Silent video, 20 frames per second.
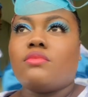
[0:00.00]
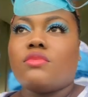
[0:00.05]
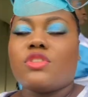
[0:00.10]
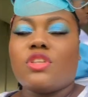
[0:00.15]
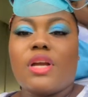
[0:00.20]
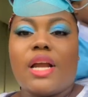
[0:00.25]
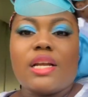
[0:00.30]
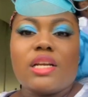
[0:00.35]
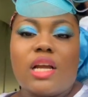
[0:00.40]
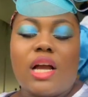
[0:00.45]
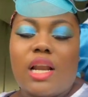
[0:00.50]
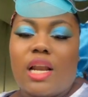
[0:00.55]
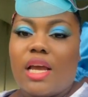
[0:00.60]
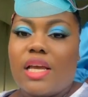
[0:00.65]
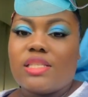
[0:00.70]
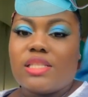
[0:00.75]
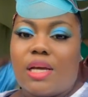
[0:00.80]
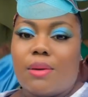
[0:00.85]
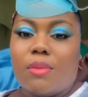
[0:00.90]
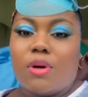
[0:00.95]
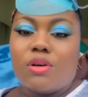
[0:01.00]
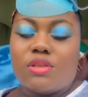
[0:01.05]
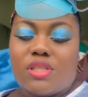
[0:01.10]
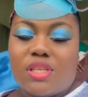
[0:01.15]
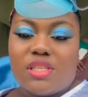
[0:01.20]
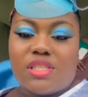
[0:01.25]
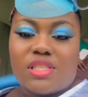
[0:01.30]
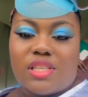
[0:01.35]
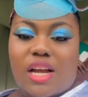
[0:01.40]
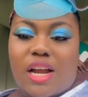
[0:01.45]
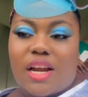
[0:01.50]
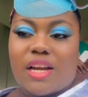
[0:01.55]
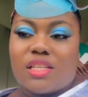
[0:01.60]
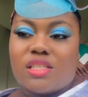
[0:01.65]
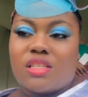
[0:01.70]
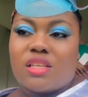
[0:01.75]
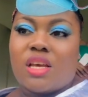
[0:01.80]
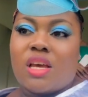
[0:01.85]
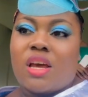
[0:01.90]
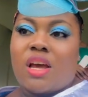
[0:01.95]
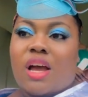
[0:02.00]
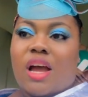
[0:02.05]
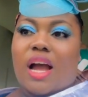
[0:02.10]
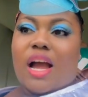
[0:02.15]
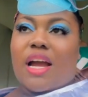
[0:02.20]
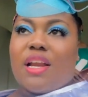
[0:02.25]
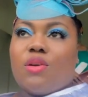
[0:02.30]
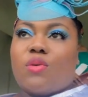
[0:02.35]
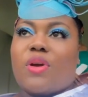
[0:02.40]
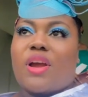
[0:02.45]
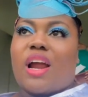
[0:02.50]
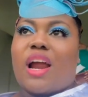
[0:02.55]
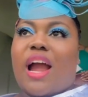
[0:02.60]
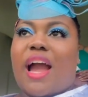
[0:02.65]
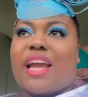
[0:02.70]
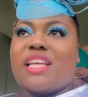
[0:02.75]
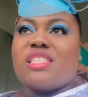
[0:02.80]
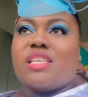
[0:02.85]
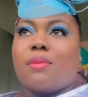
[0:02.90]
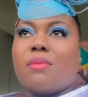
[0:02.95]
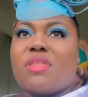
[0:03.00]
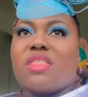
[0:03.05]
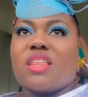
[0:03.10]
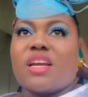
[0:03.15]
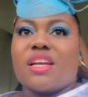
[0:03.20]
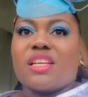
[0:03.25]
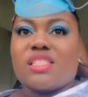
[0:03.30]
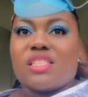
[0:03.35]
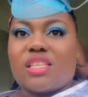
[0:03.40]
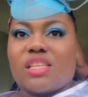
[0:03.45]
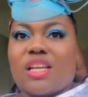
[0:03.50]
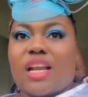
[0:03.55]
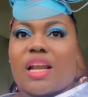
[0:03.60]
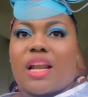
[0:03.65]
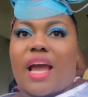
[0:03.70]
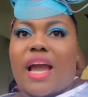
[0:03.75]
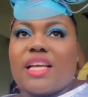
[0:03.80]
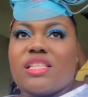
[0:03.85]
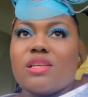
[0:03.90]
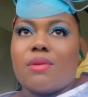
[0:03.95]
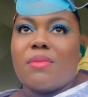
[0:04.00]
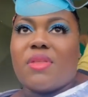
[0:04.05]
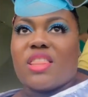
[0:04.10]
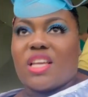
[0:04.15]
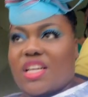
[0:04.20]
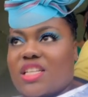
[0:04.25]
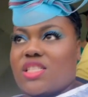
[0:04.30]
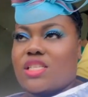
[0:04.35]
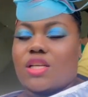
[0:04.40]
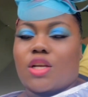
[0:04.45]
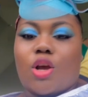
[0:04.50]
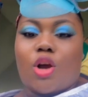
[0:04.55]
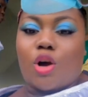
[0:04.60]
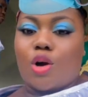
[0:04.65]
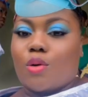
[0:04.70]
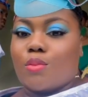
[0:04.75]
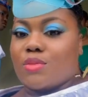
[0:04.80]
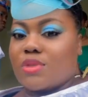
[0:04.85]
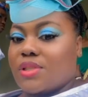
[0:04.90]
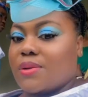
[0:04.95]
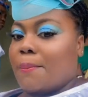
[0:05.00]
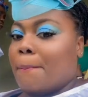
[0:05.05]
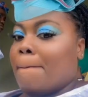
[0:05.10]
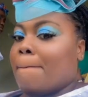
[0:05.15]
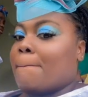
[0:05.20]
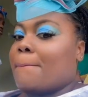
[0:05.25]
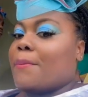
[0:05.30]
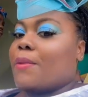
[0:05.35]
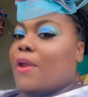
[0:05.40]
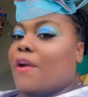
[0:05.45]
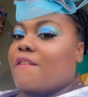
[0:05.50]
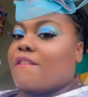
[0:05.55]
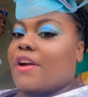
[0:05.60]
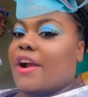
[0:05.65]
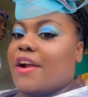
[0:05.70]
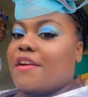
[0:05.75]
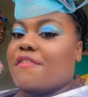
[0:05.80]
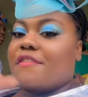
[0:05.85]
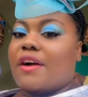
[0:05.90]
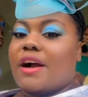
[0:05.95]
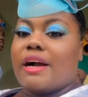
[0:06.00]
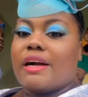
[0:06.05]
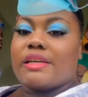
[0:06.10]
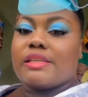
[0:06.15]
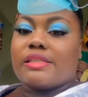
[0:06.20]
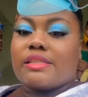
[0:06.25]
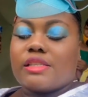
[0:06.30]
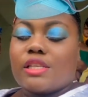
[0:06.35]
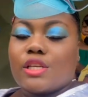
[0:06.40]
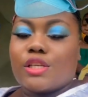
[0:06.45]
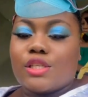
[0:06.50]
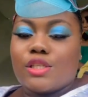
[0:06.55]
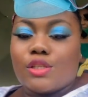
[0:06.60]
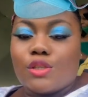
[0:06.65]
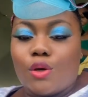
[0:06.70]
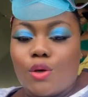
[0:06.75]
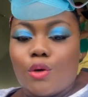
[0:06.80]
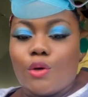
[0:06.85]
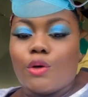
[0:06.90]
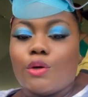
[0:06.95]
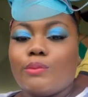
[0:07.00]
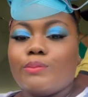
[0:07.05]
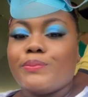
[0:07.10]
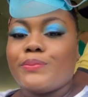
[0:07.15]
Grand Gala is about to start and we are item 13, and item 13 comes very fast. So